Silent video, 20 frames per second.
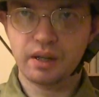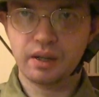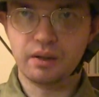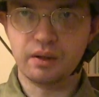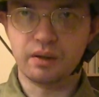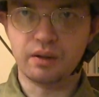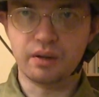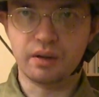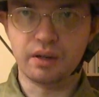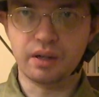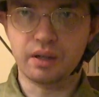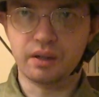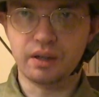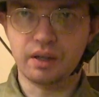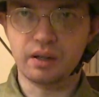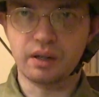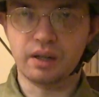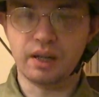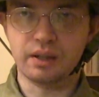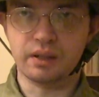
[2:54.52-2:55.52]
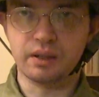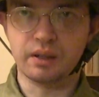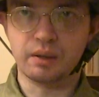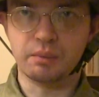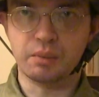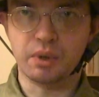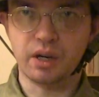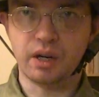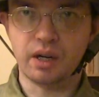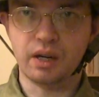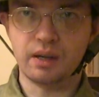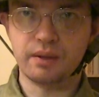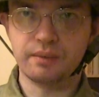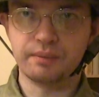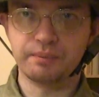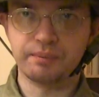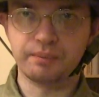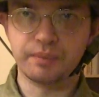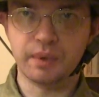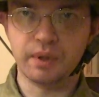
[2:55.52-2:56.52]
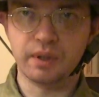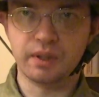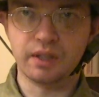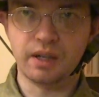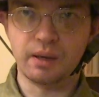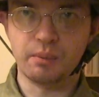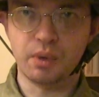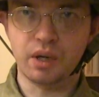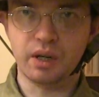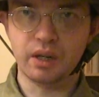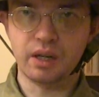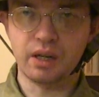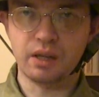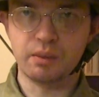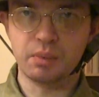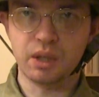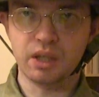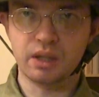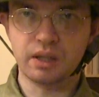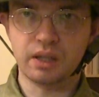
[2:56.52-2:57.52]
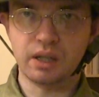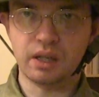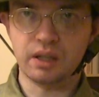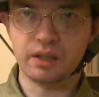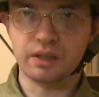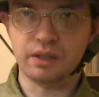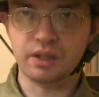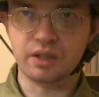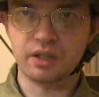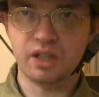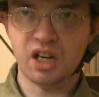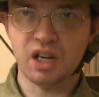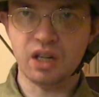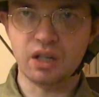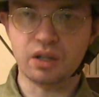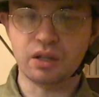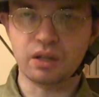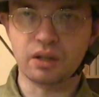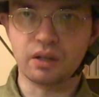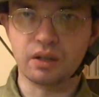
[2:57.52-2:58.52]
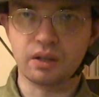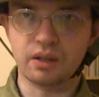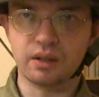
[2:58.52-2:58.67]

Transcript: or in Latin America. The American Medical Association,